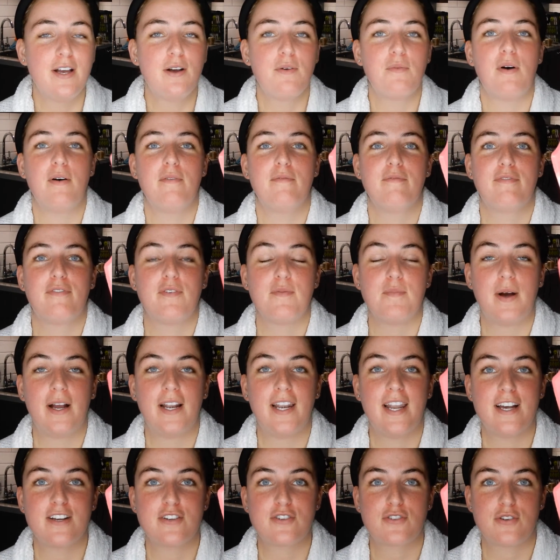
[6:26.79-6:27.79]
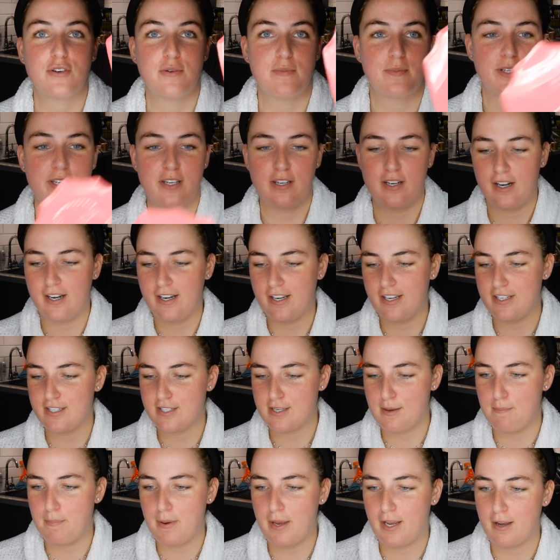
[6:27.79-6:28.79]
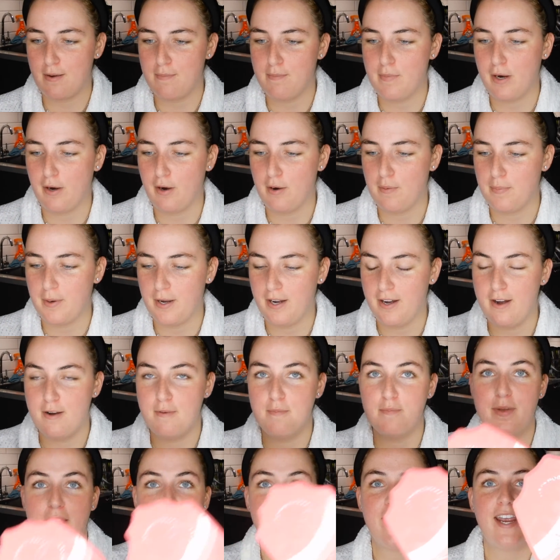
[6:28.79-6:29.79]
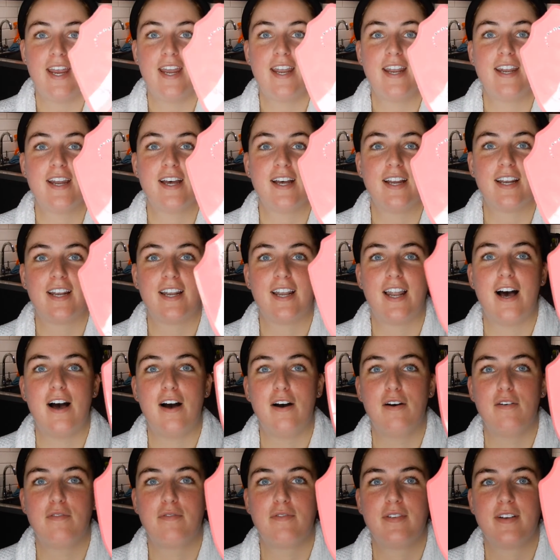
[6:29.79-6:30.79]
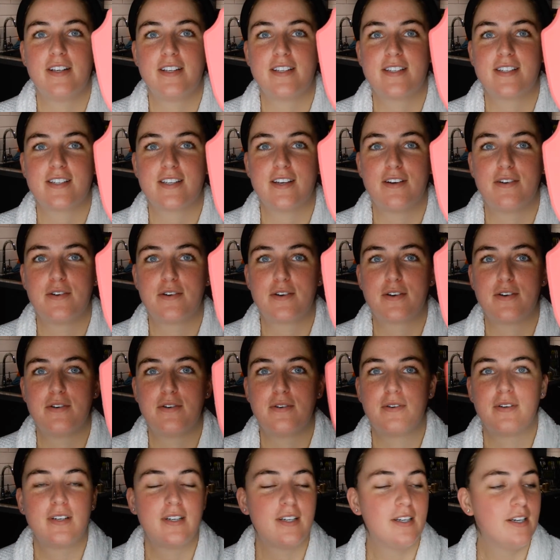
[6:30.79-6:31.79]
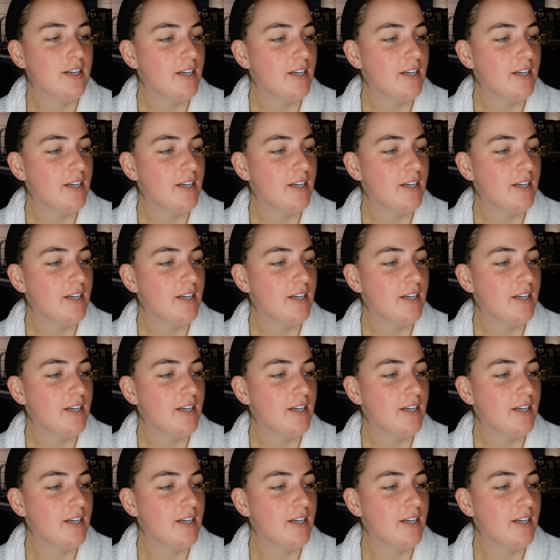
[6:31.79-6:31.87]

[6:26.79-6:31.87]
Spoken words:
One for my lash room, so like it's a bigger mirror, but I'm in love. It's so cool.